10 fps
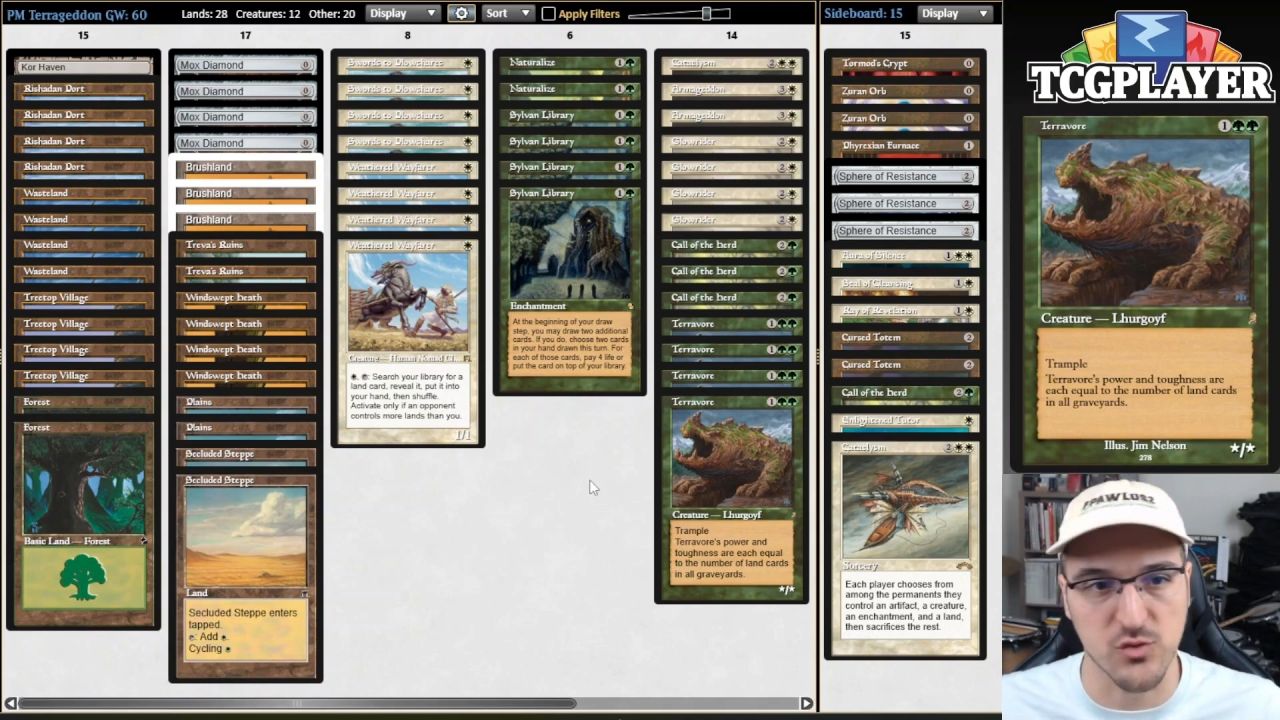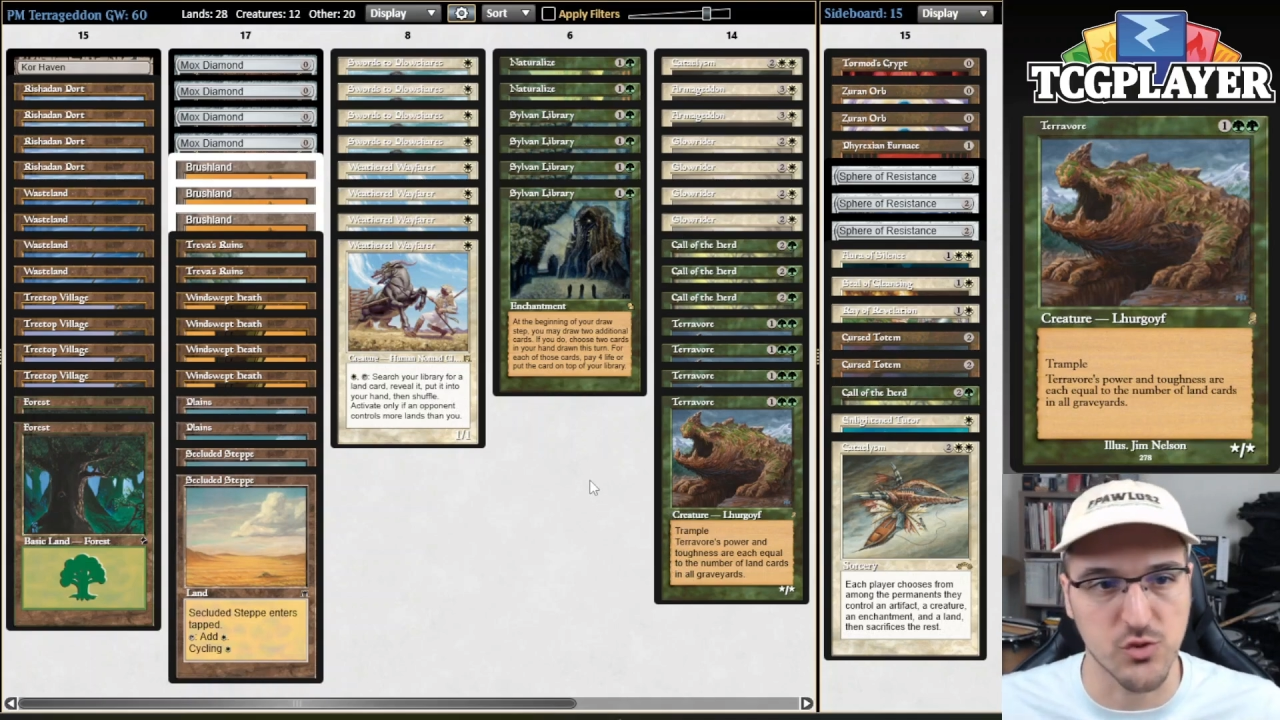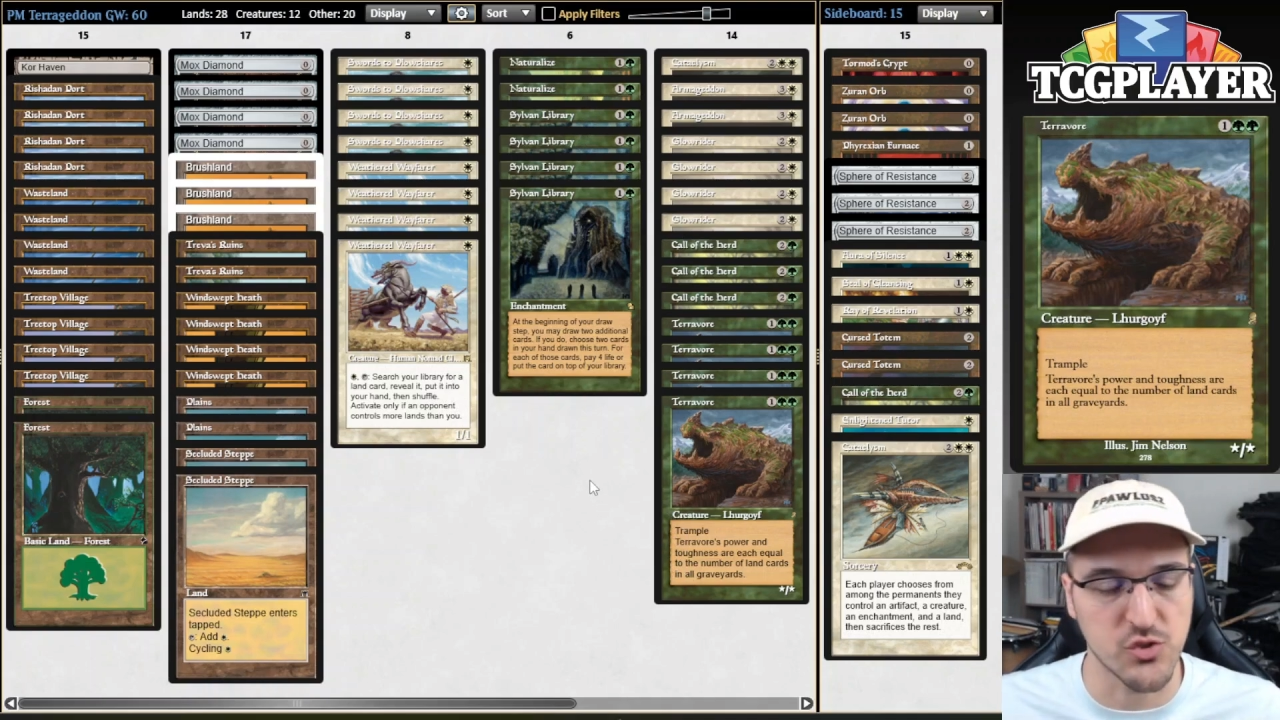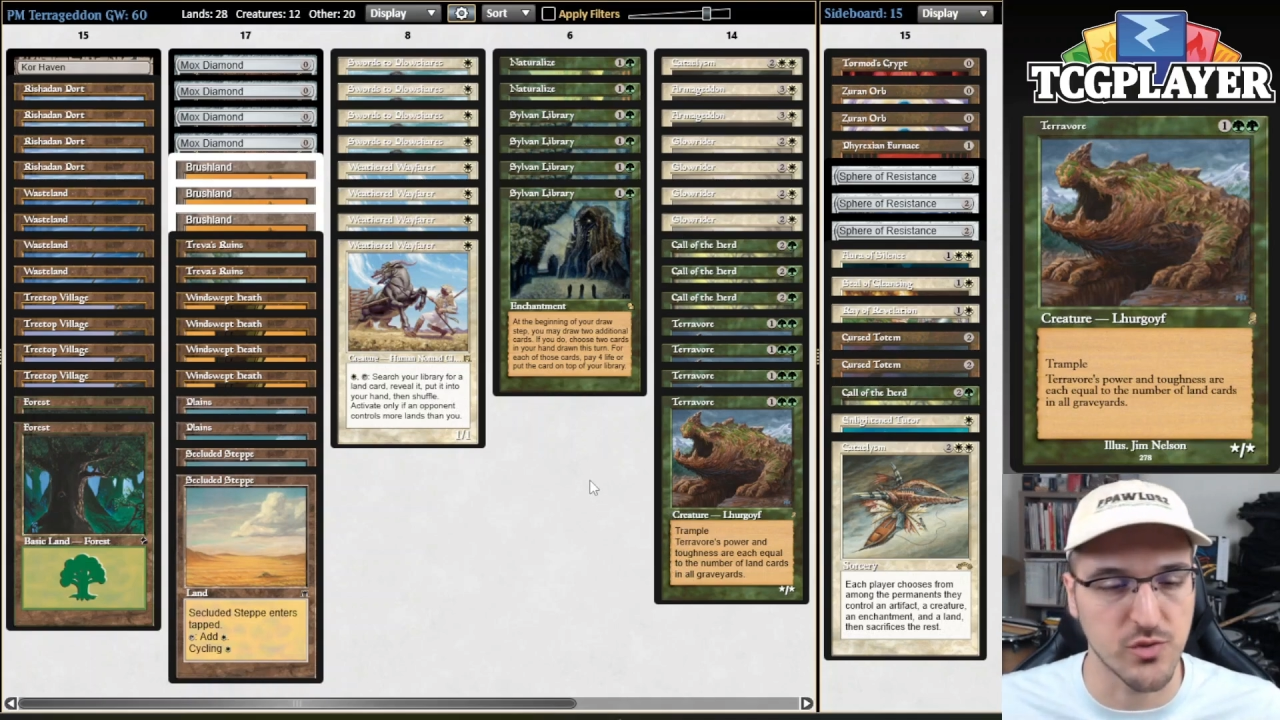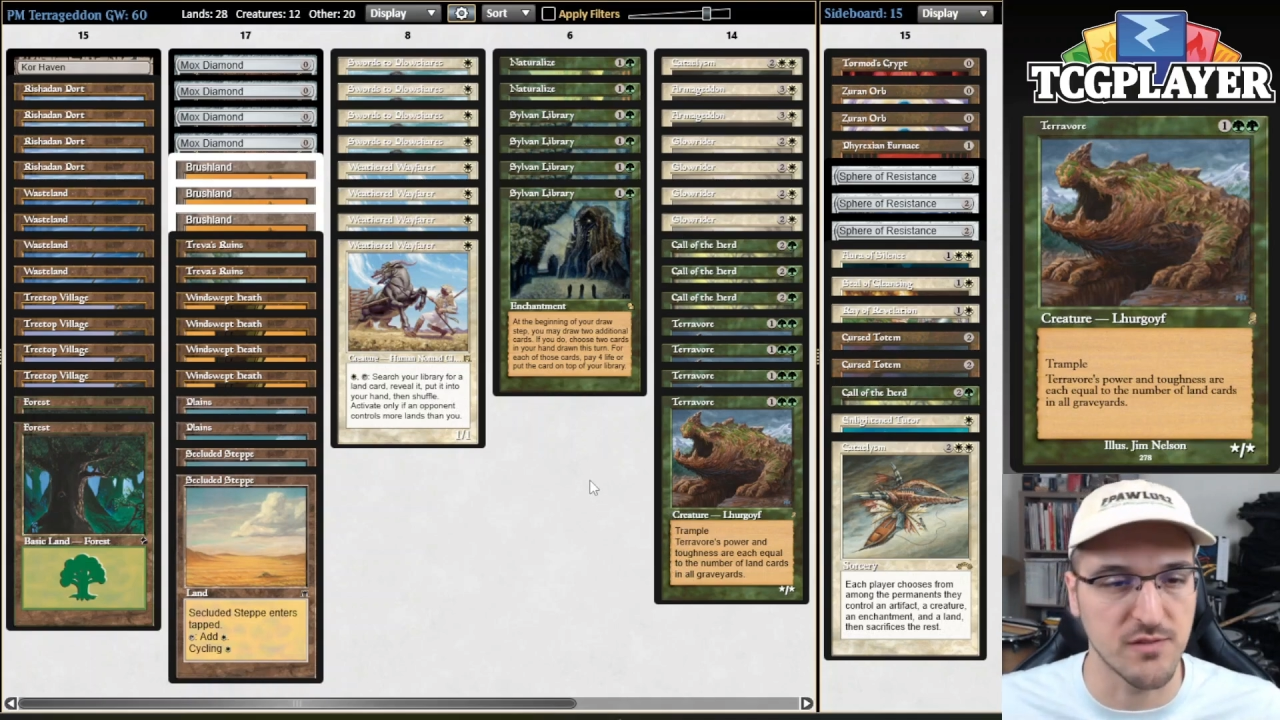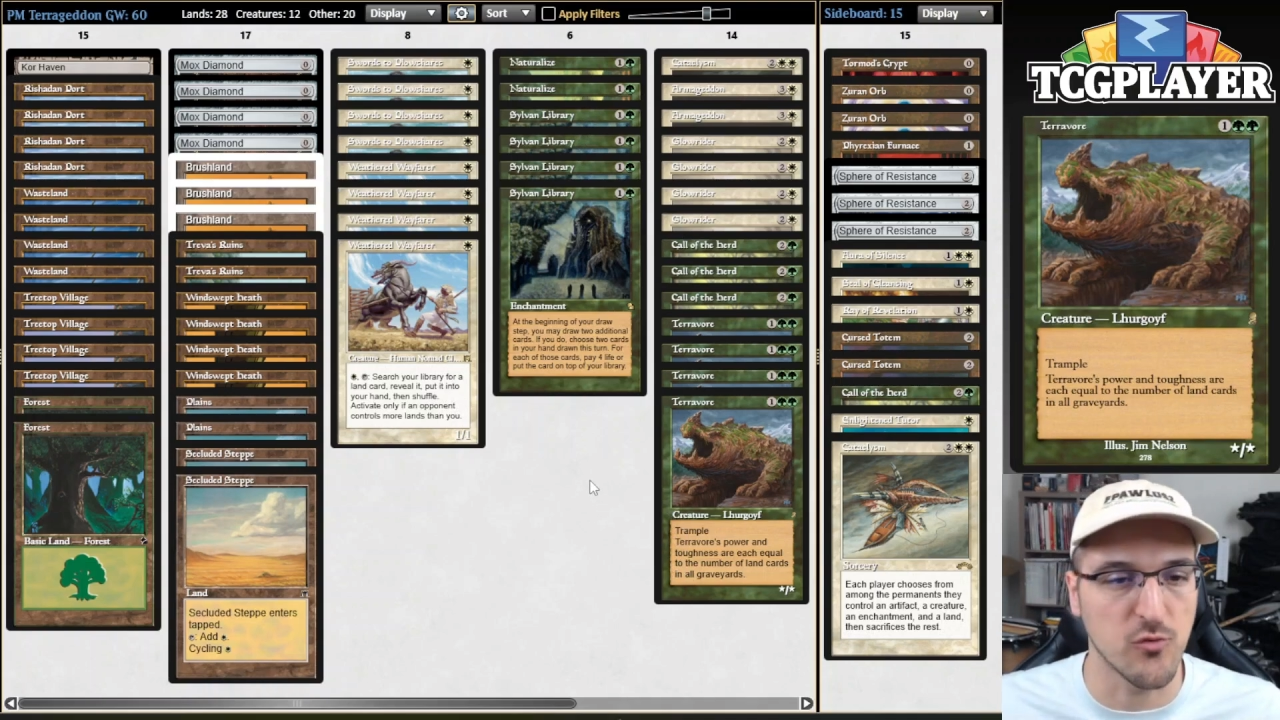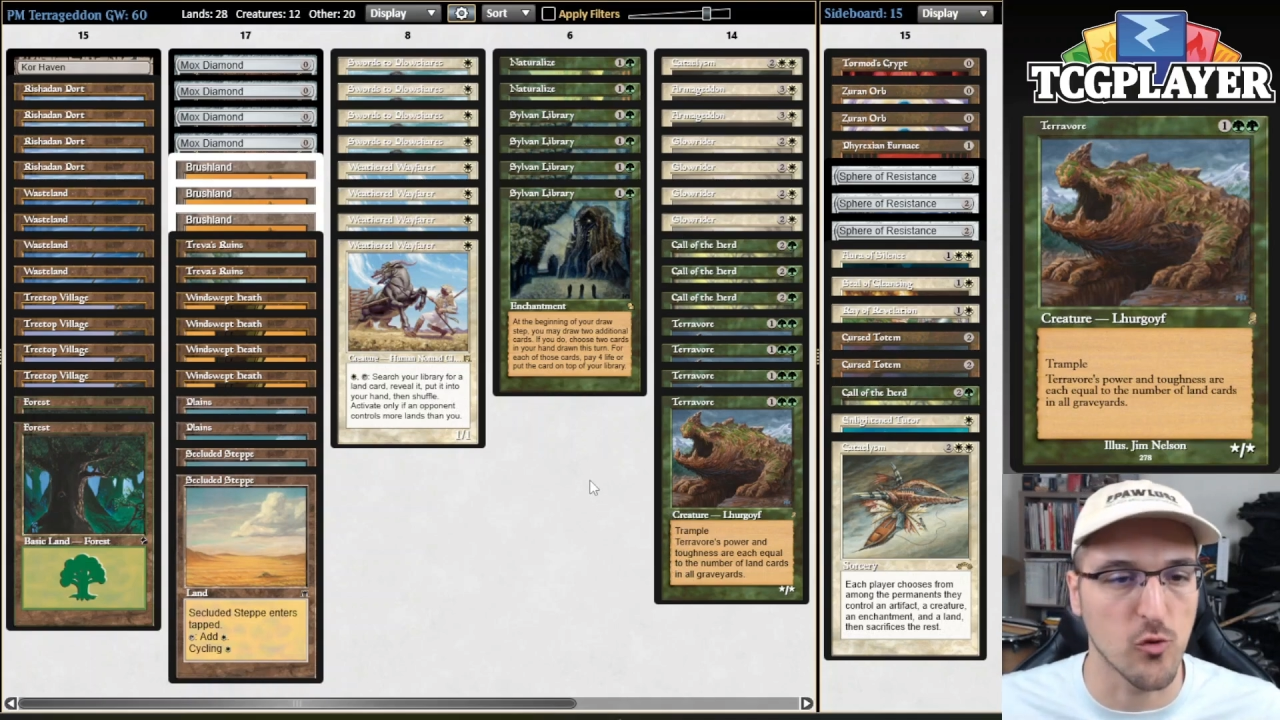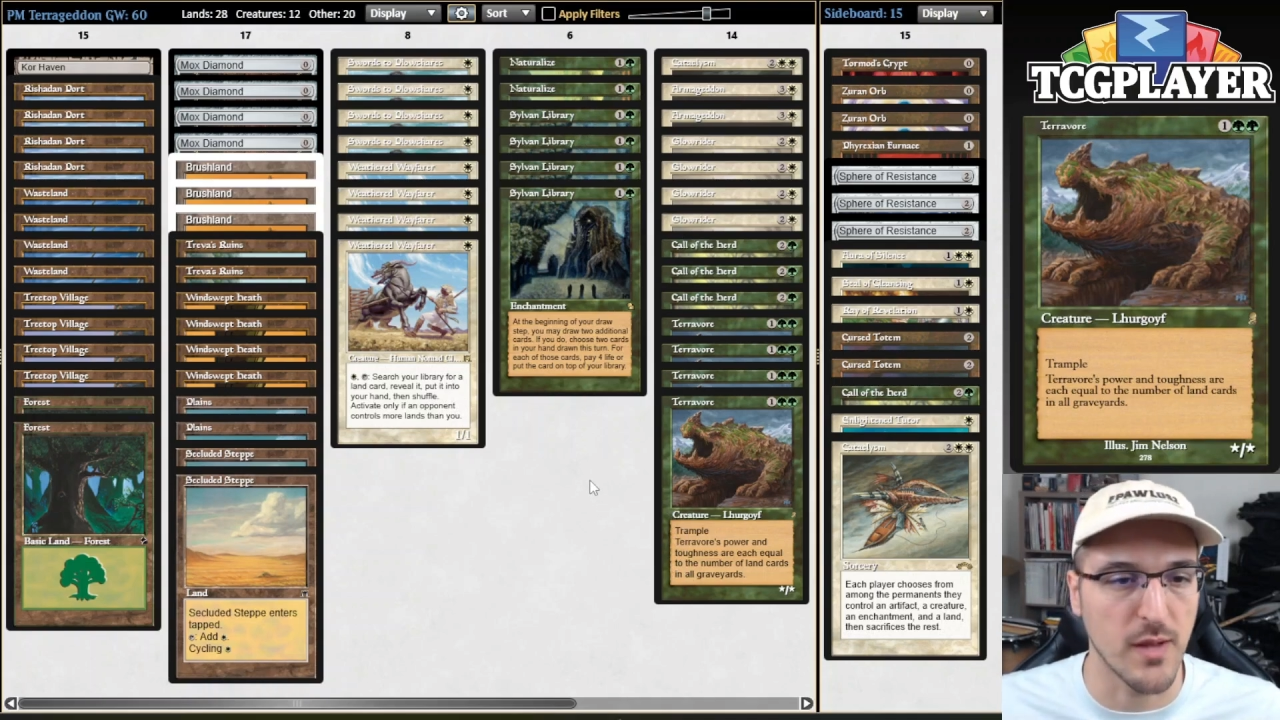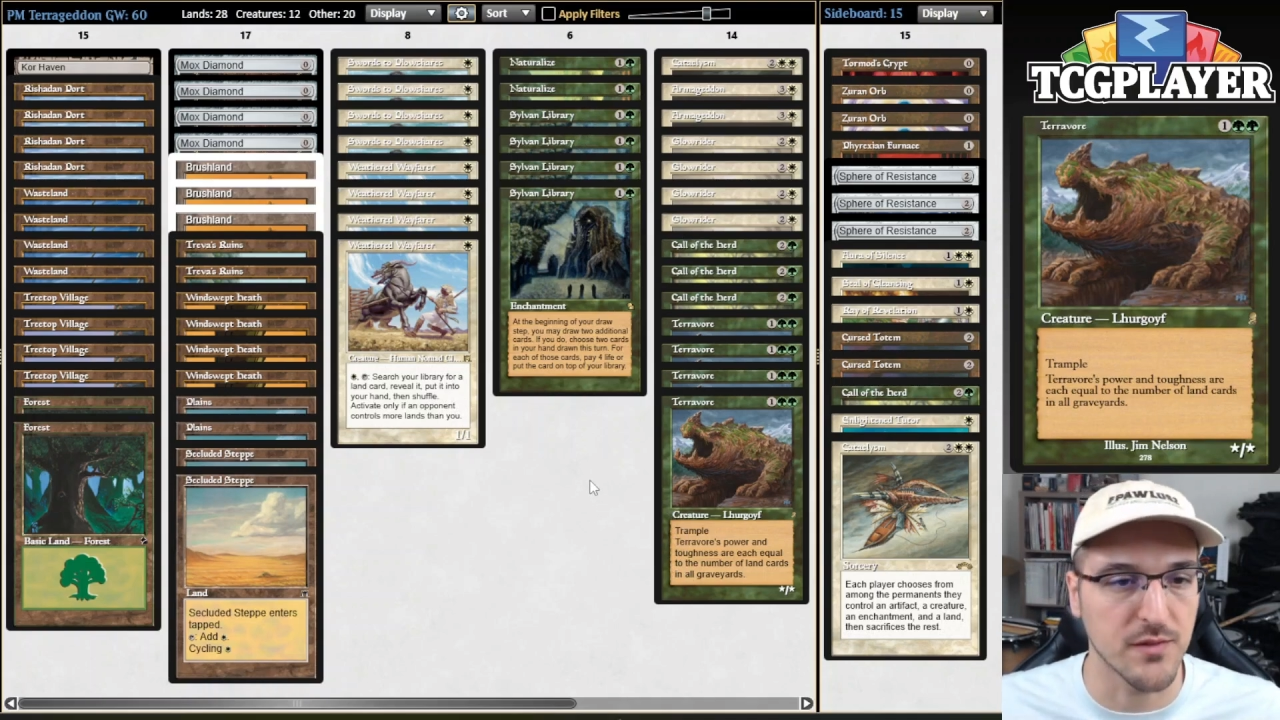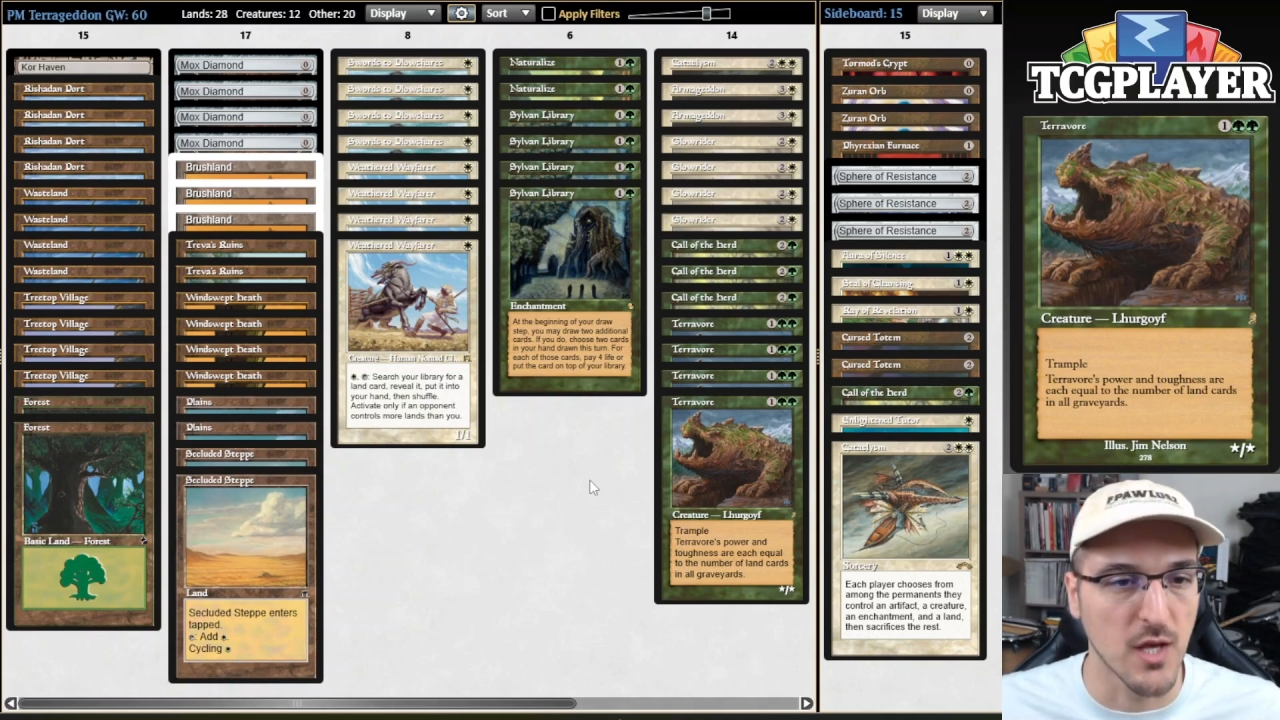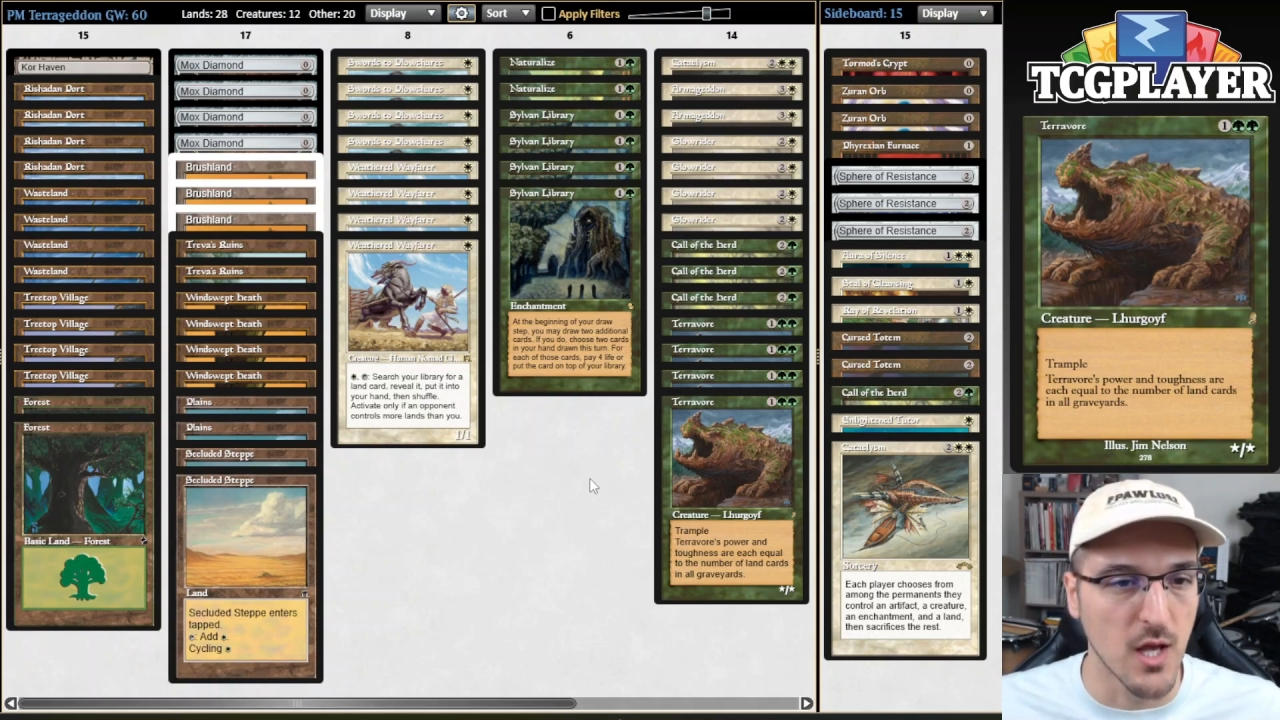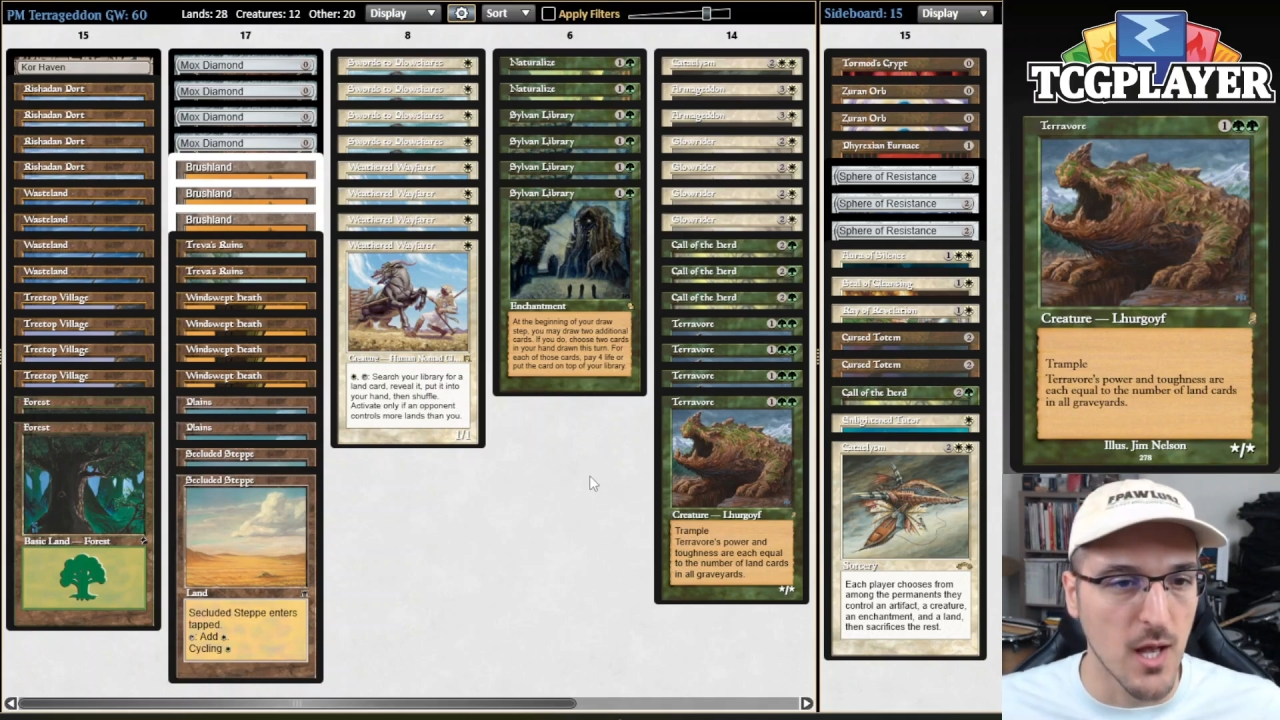creature in the format.